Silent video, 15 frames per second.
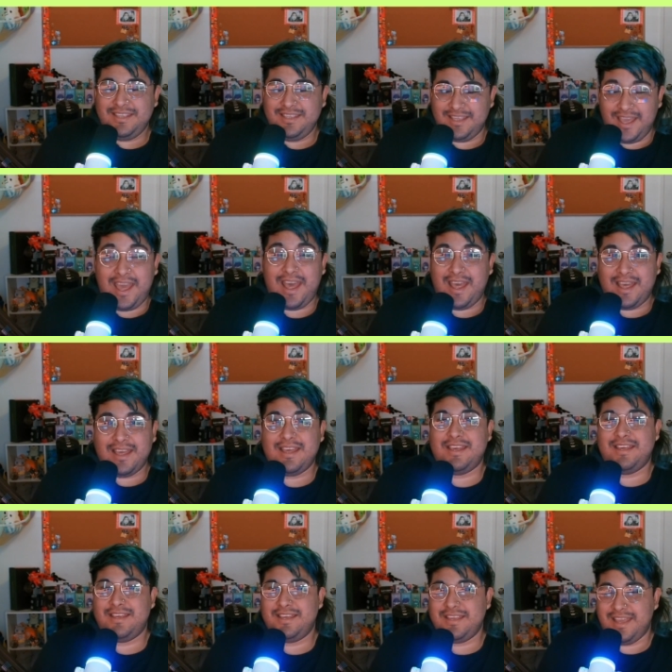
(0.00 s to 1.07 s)
yeah,
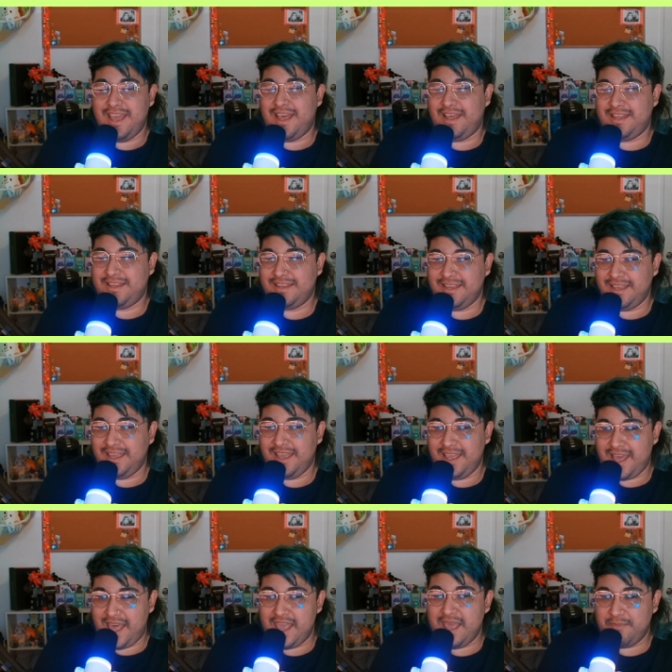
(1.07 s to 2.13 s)
yeah,
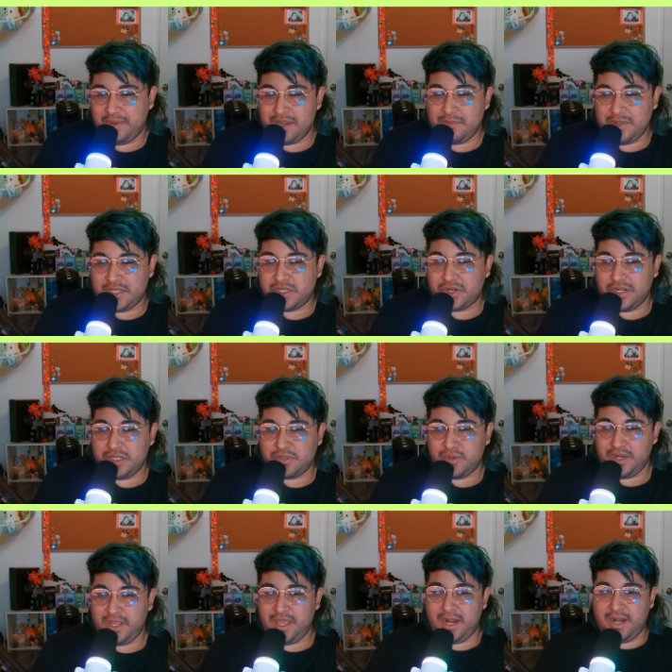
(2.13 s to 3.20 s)
I am going to be turning
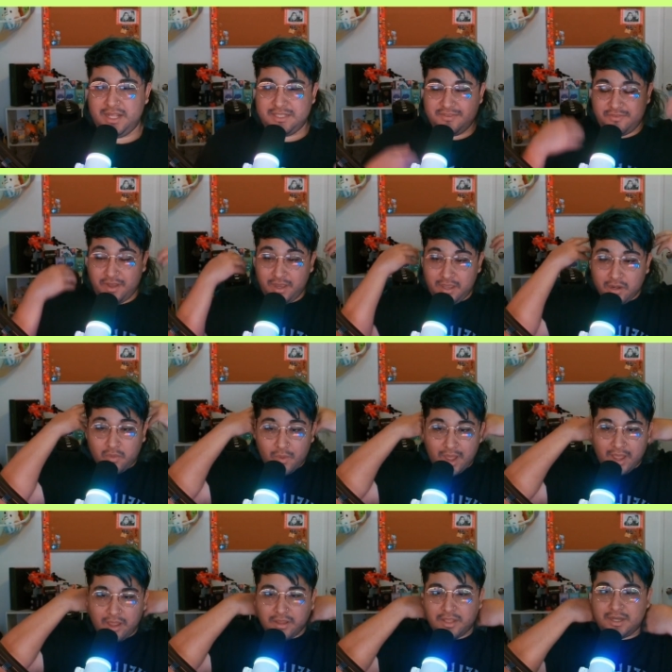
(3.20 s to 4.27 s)
28 and it's fucking wild.